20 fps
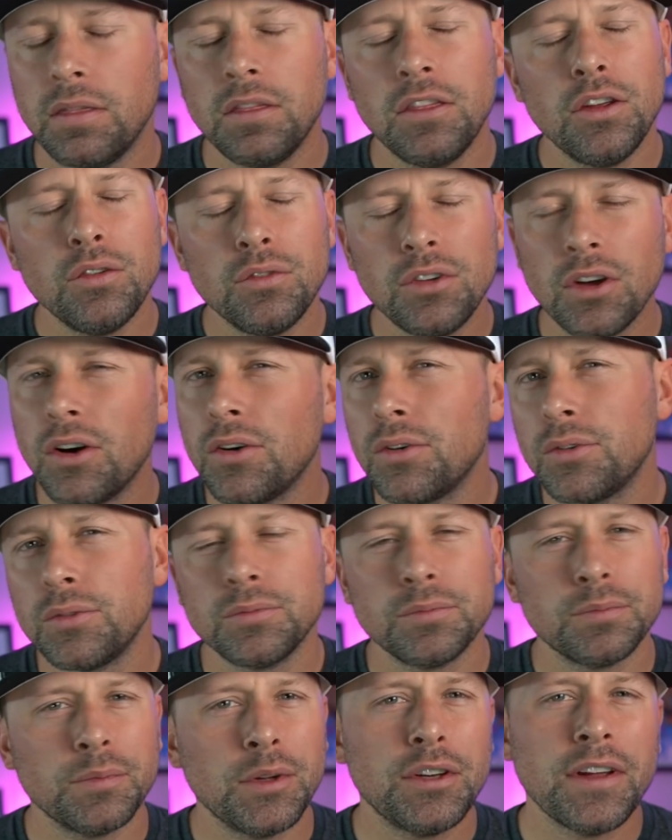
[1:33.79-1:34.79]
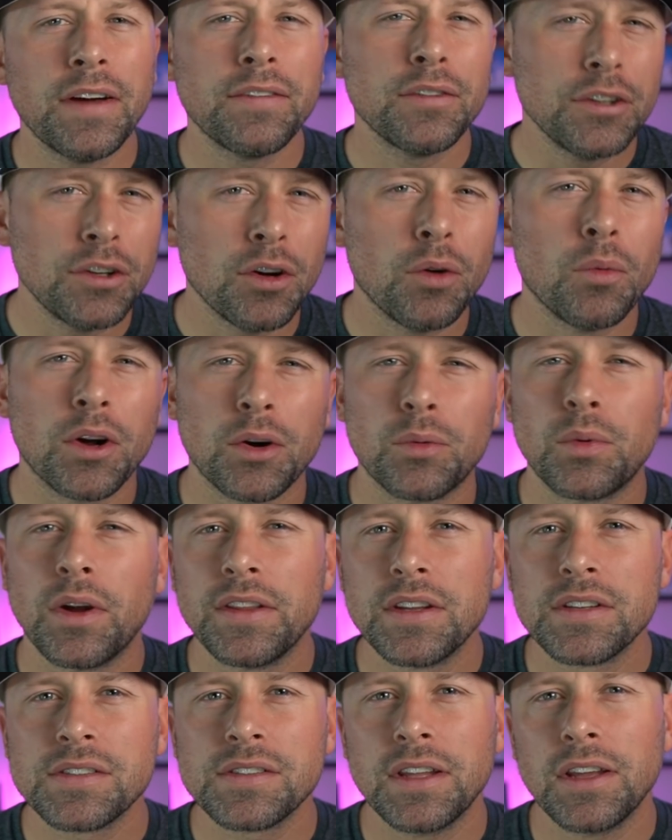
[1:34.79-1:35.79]
you don't you definitely don't want to run
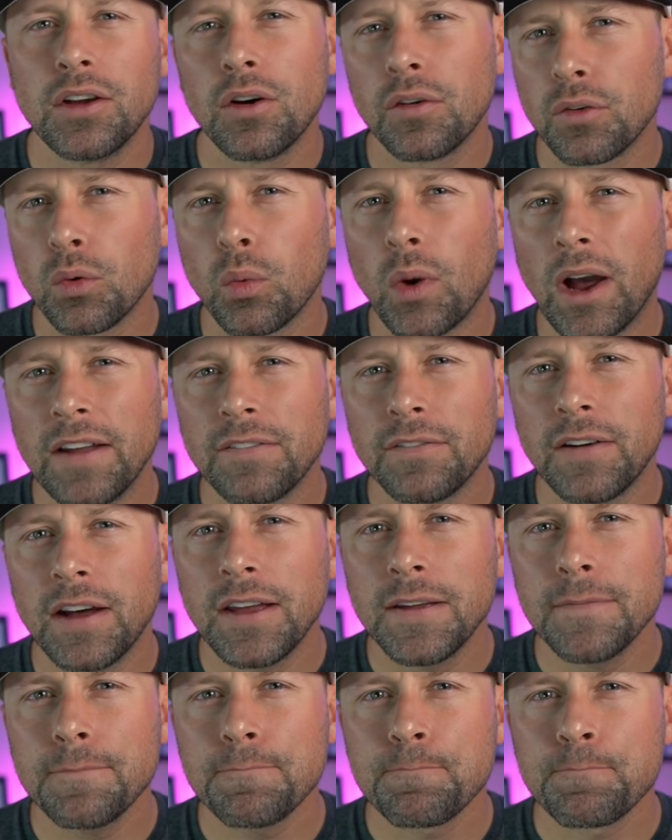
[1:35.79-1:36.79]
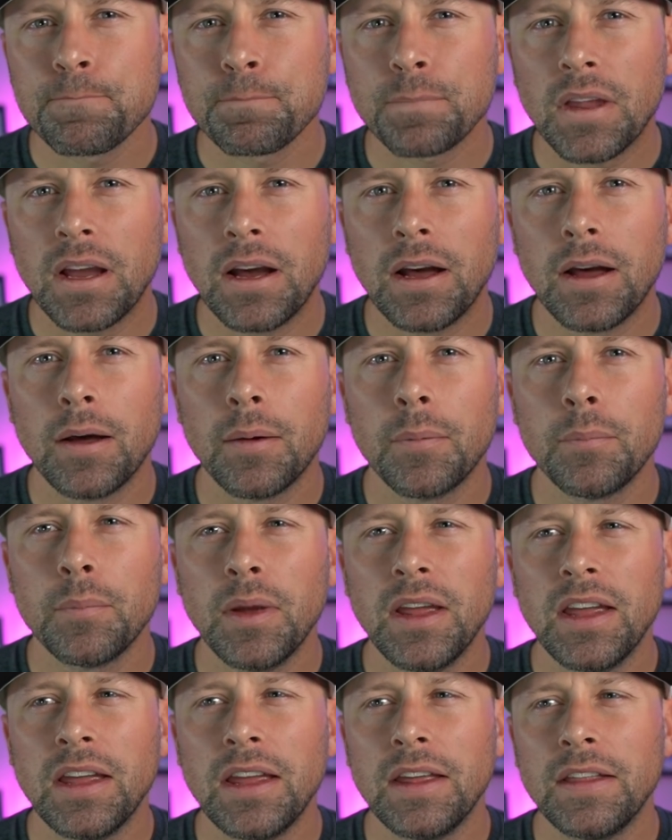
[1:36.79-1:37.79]
this thing over Wi-Fi.
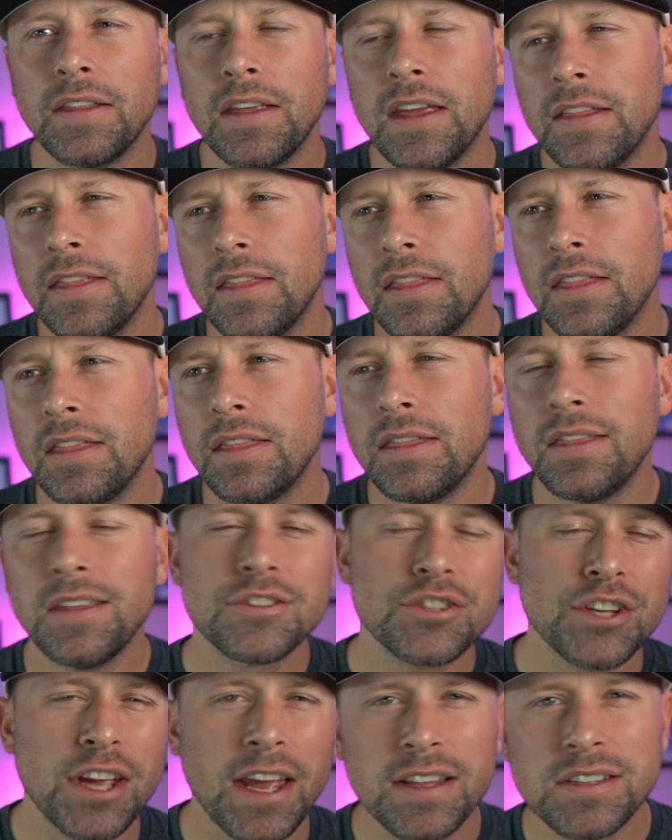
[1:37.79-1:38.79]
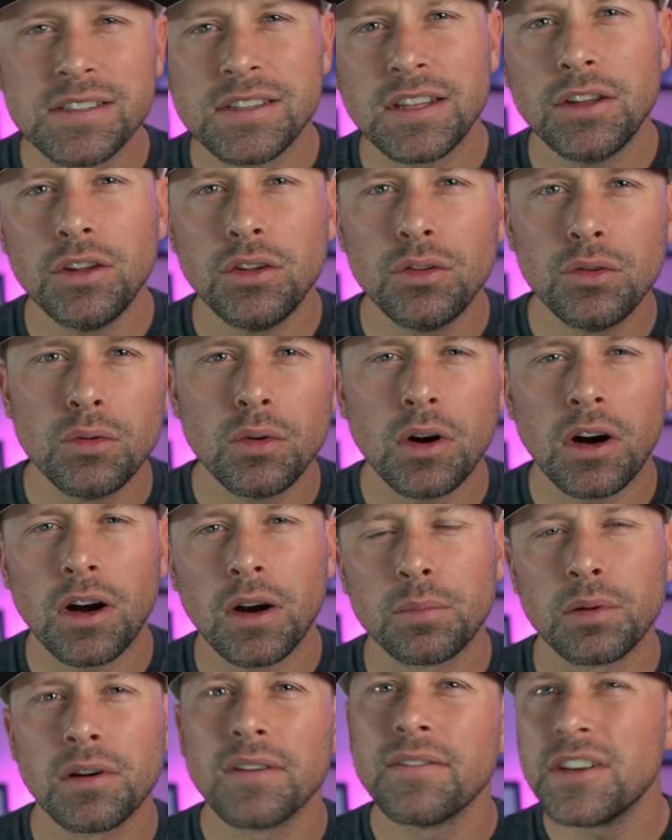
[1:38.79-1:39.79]
Um, in the chance that you
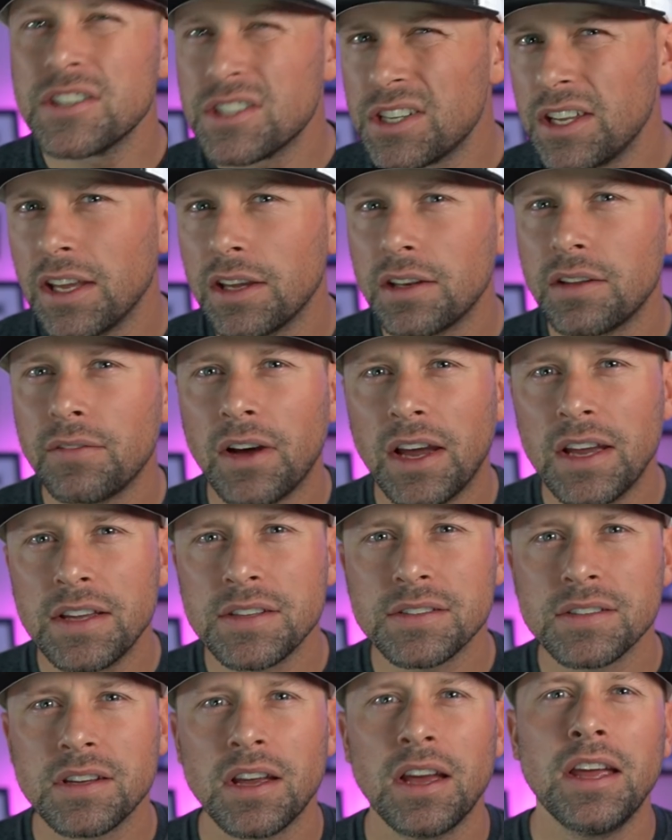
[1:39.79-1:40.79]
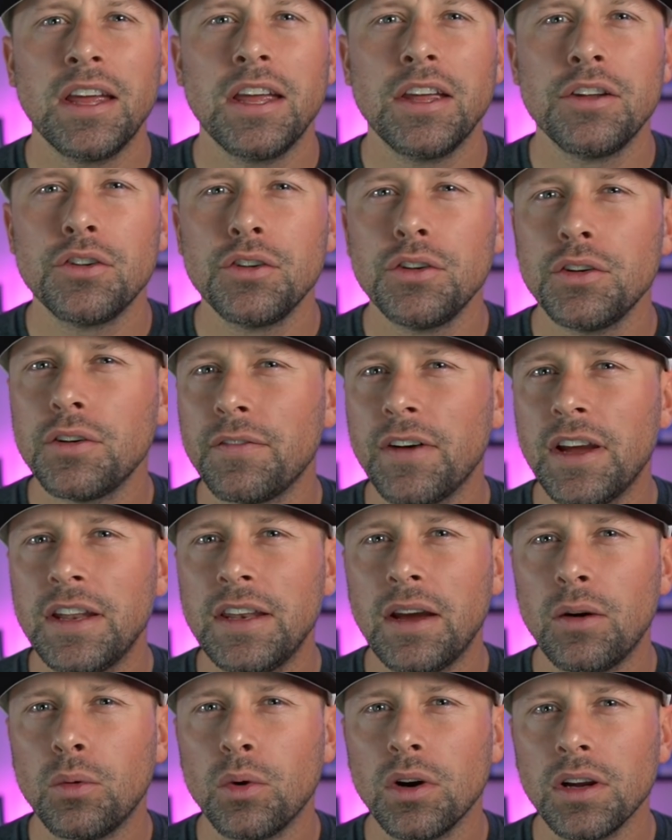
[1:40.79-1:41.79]
are provisioning a device in your Unifi
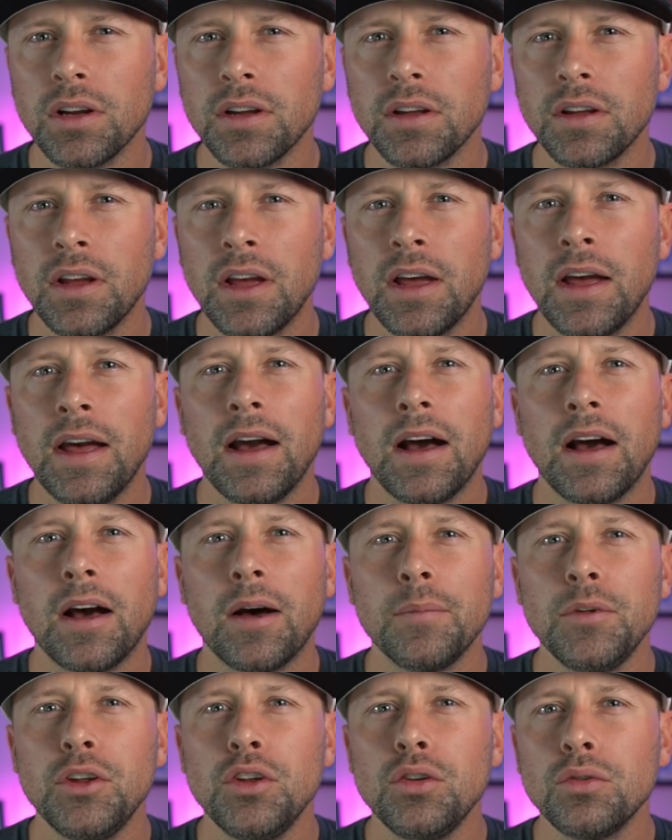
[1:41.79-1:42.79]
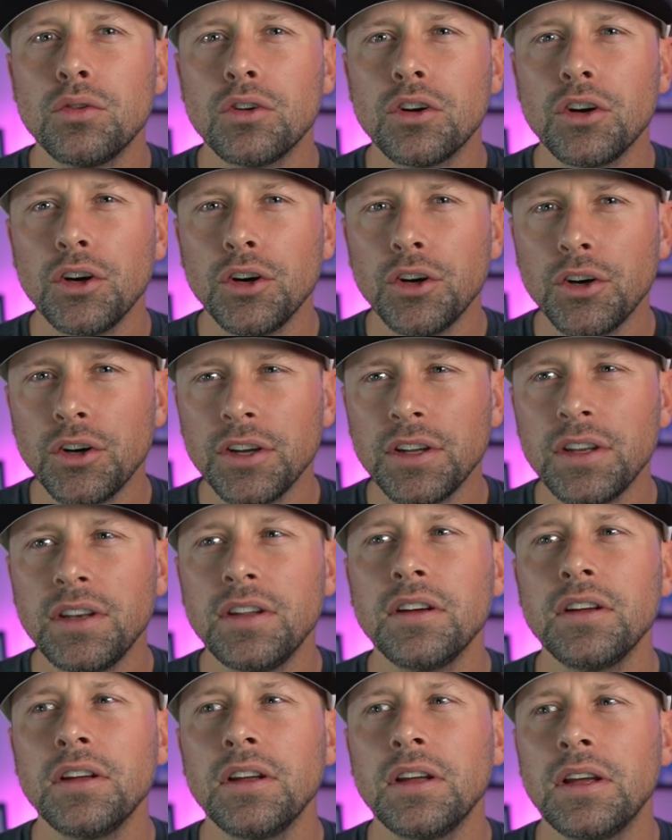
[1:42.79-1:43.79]
network, um, you
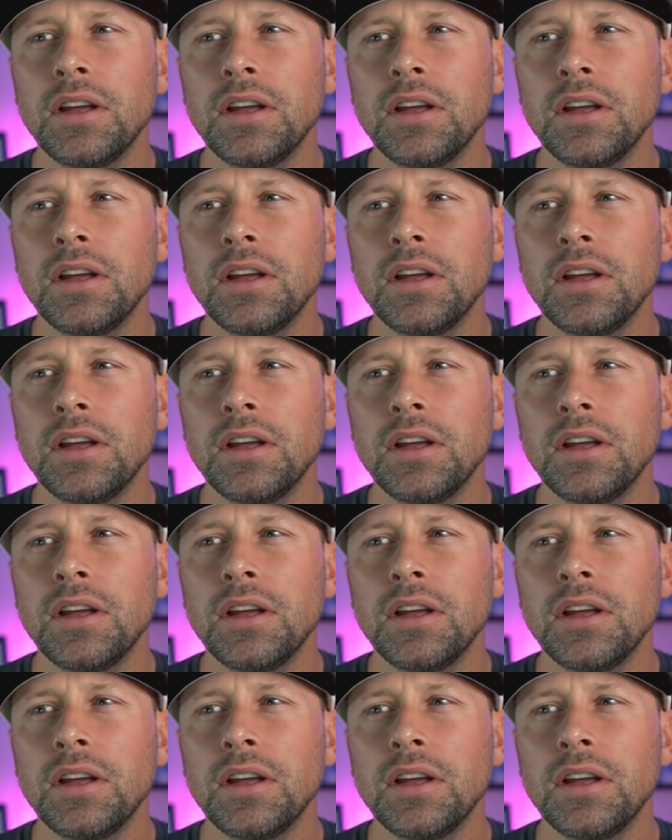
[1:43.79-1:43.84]
could